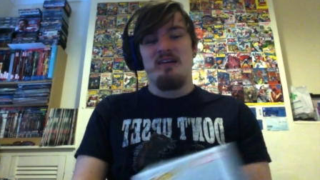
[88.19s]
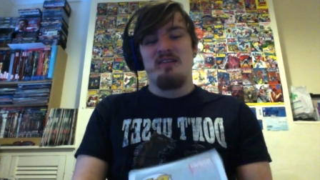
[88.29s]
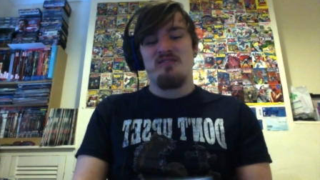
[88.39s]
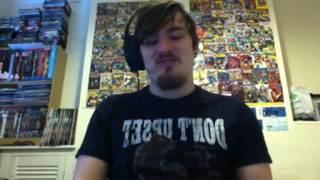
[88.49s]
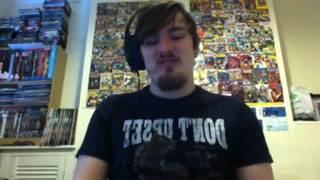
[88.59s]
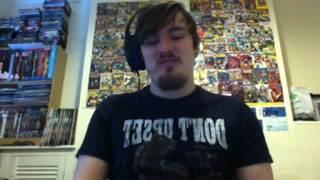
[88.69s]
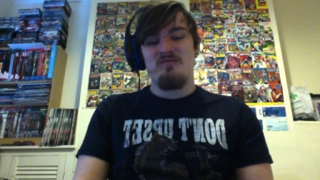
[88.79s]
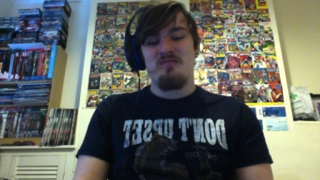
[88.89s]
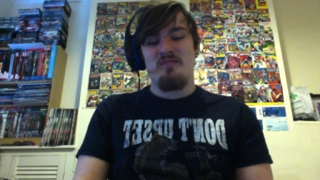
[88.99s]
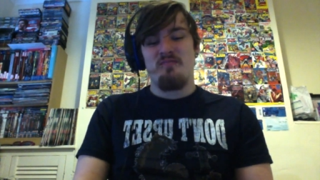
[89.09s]
So
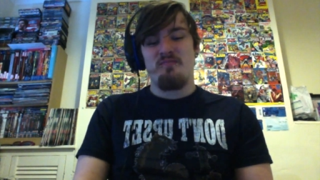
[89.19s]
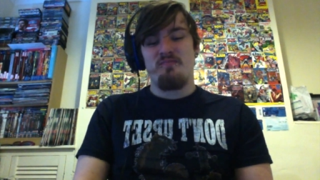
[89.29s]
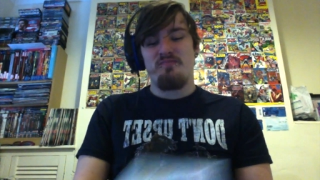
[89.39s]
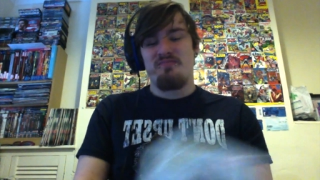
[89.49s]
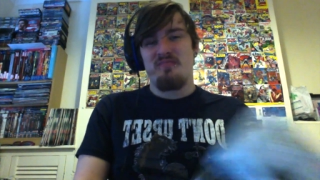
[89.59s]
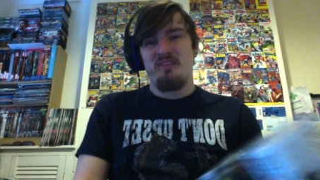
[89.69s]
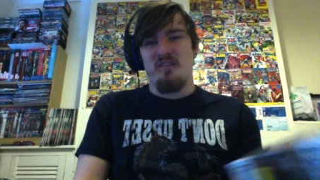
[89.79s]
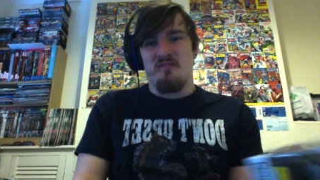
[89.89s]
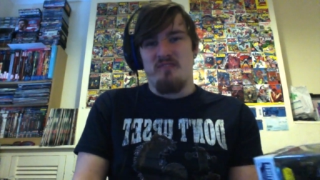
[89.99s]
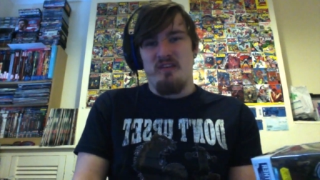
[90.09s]
they've, you
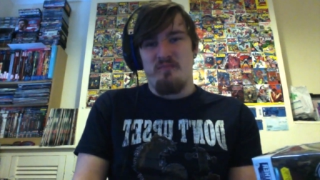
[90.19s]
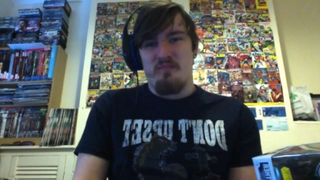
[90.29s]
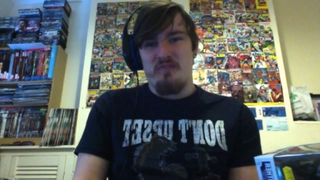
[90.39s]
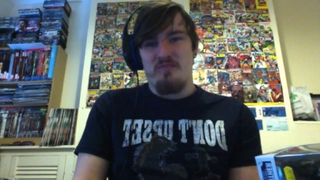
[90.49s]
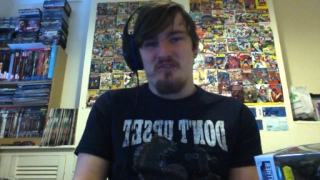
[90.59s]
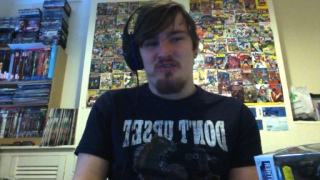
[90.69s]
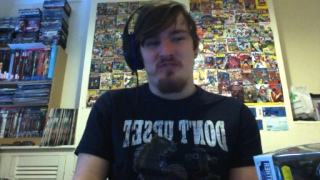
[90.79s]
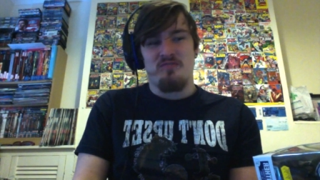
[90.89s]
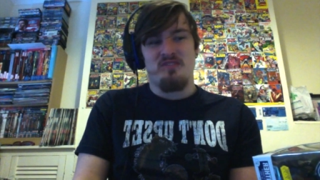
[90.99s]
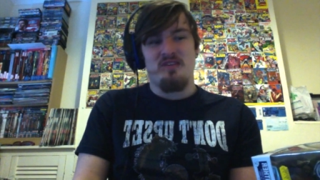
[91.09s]
know, they've pretty much shot
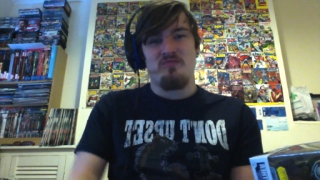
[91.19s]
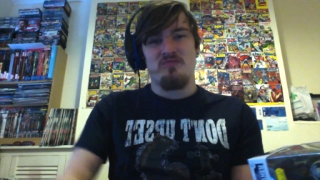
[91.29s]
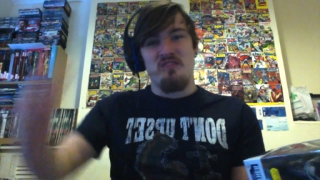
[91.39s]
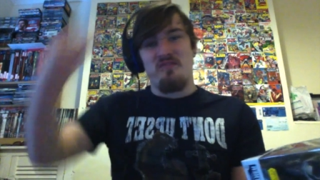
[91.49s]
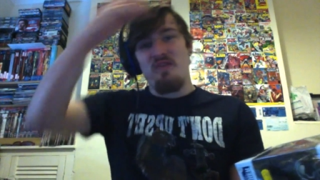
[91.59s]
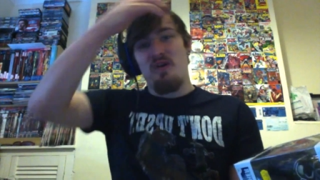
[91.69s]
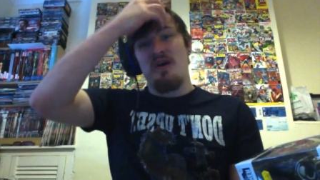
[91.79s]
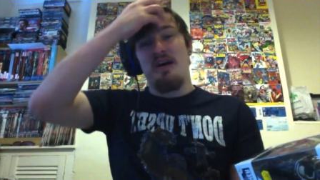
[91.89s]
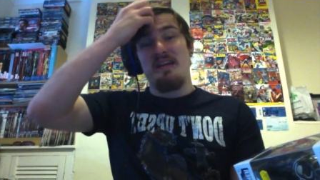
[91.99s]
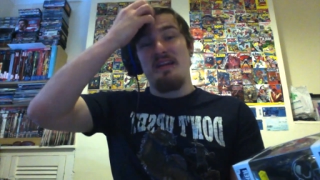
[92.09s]
themselves in the foot
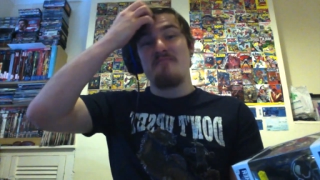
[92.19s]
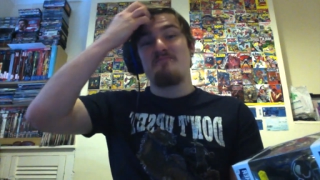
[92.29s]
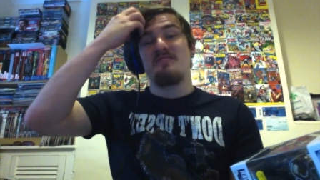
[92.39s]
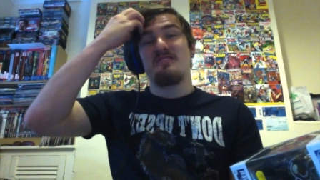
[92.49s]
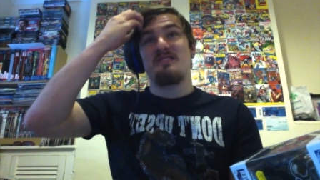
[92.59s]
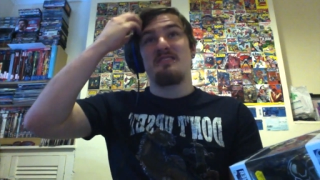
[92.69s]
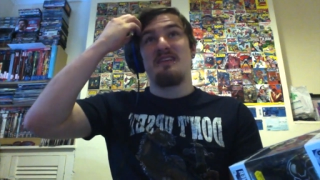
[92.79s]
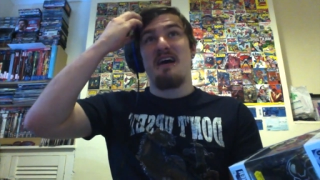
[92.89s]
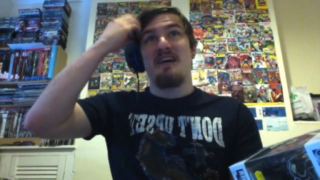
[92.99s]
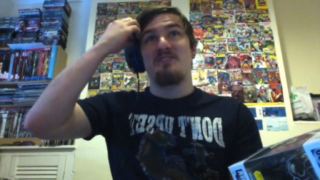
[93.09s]
and announced
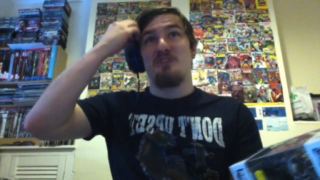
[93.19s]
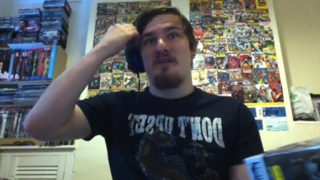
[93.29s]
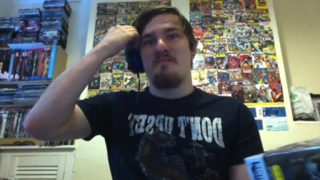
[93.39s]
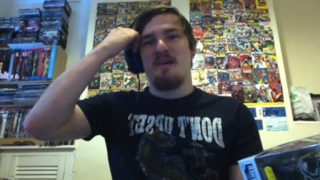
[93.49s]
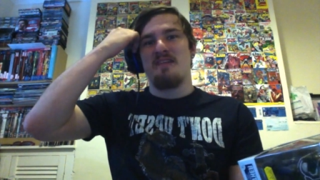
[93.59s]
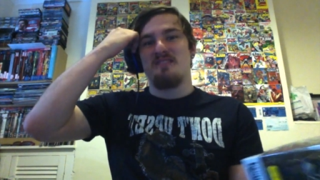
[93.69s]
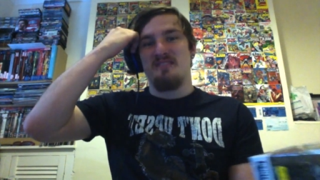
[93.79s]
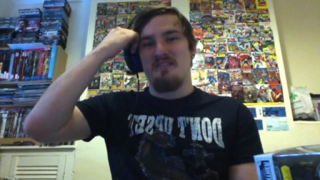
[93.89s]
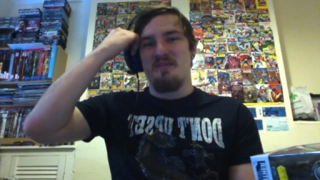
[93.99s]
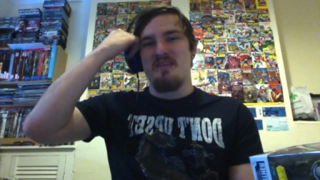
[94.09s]
that Giant Man's going
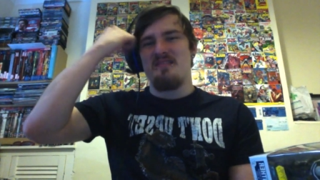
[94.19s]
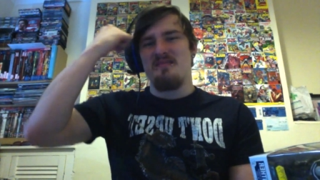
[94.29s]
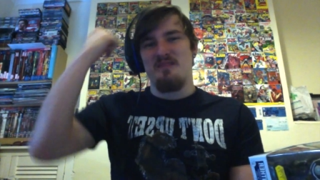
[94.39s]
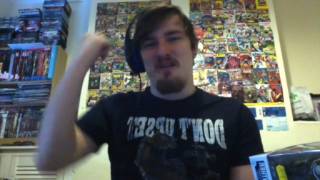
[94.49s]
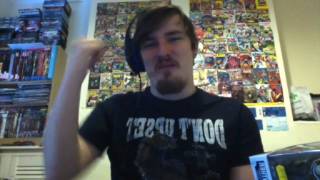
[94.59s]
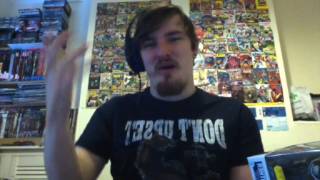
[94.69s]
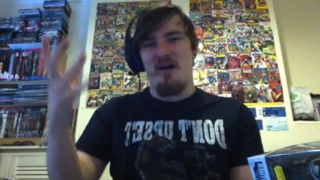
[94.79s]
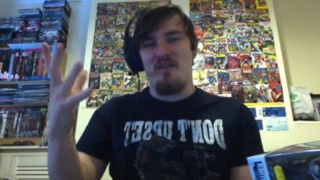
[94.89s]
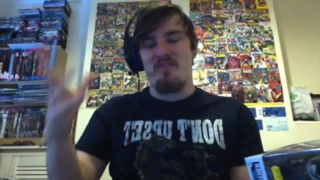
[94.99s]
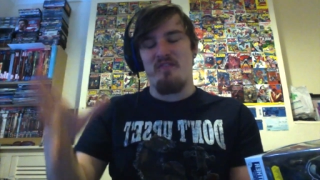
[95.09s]
to be a
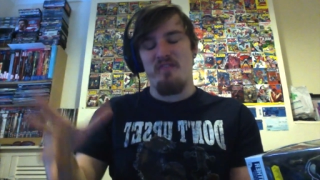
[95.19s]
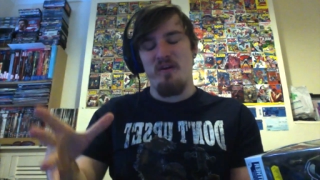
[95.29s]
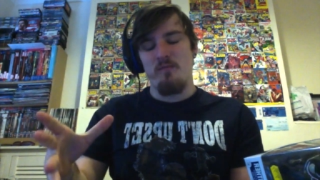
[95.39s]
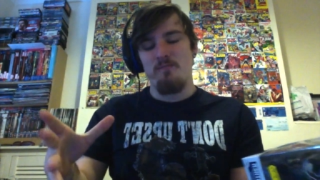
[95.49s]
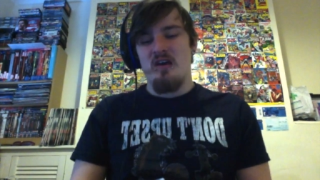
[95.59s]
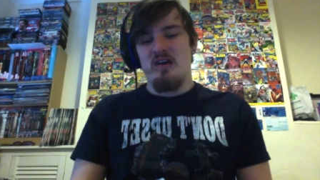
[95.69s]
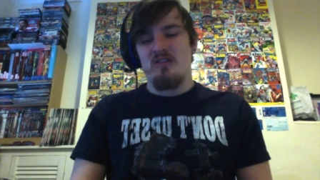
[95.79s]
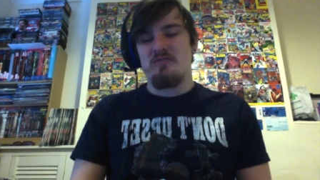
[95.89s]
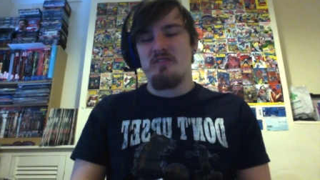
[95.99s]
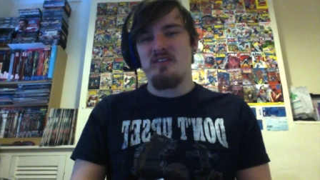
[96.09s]
part of the film. So I
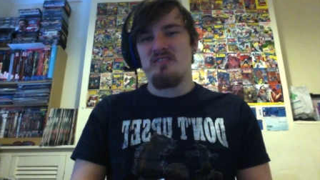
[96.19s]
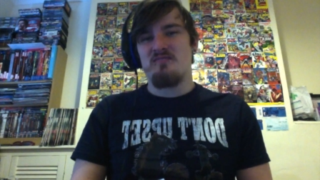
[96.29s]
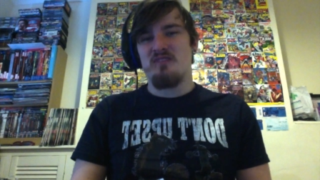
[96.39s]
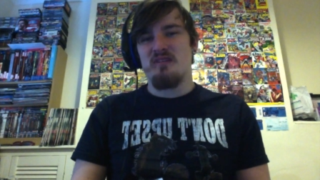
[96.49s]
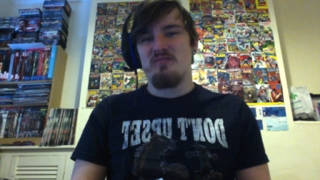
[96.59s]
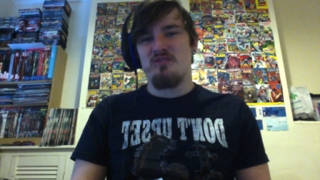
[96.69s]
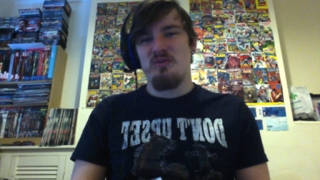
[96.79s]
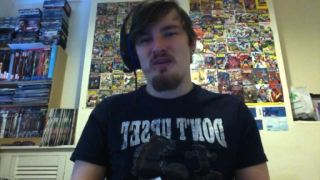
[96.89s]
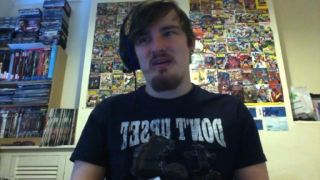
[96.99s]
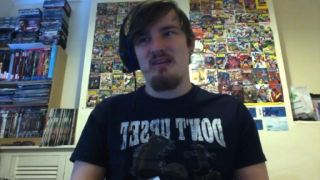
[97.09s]
think sometimes toy
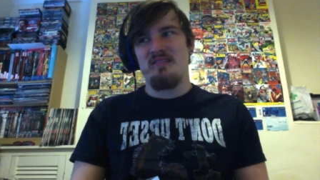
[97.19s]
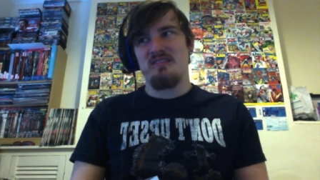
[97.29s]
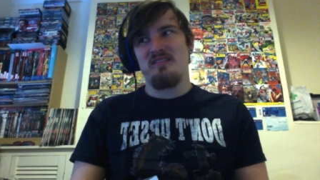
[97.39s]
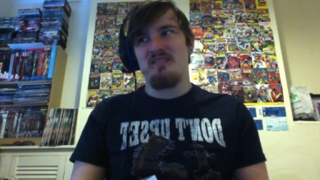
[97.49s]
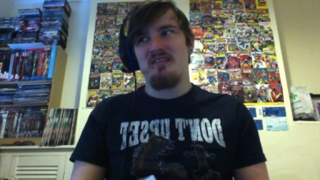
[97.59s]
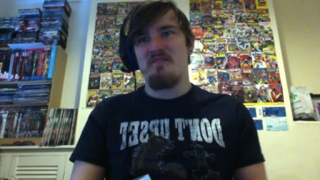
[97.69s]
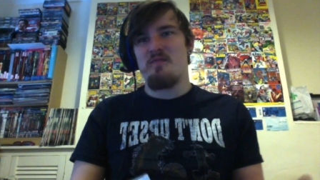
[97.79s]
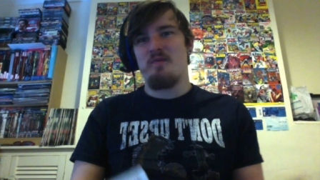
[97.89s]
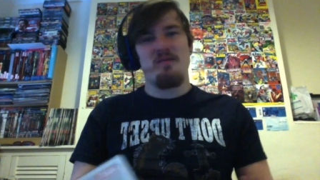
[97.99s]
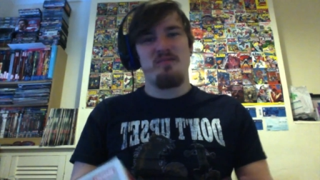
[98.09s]
lines can give
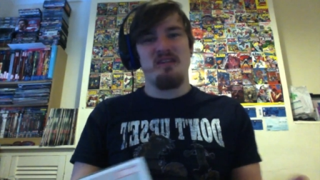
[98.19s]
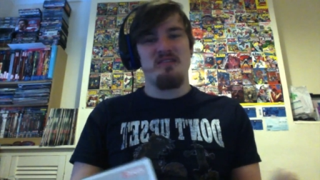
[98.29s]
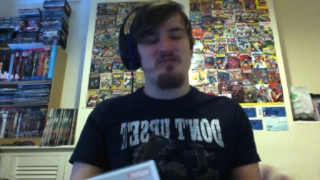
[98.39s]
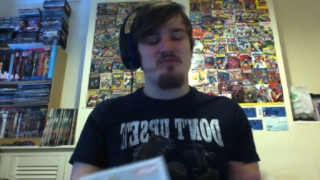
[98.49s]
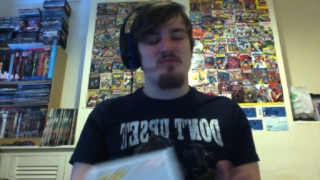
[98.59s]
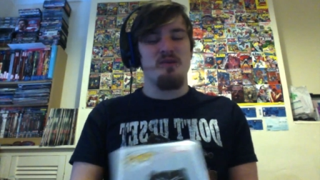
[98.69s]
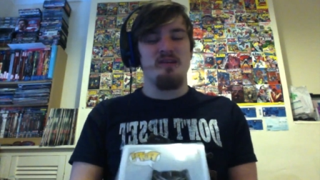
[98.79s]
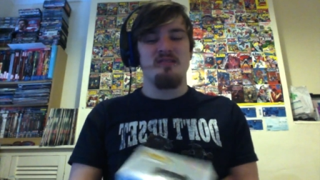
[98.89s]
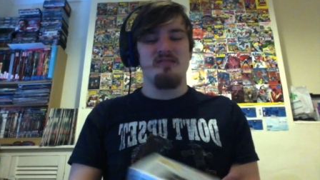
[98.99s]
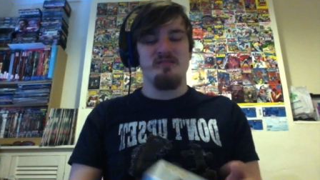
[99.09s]
away potential
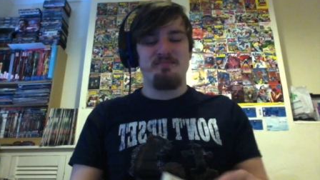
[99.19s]
spoilers.